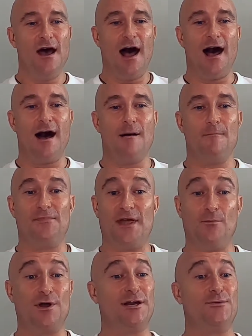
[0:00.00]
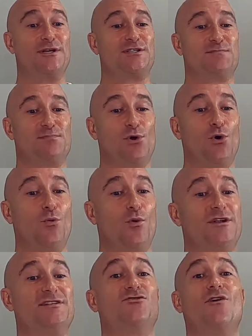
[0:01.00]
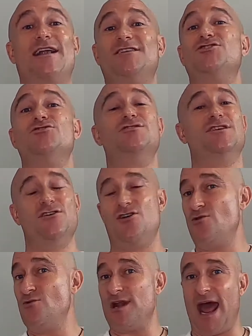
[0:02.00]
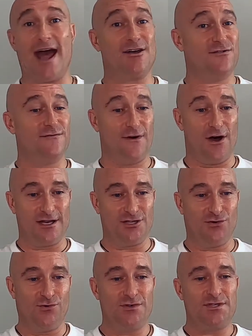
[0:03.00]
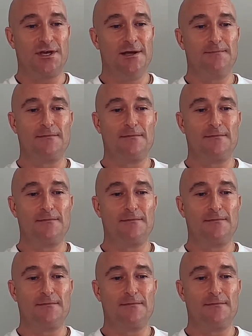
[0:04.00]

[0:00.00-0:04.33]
Then we're going to explore what is gratitude to you and how you find yours.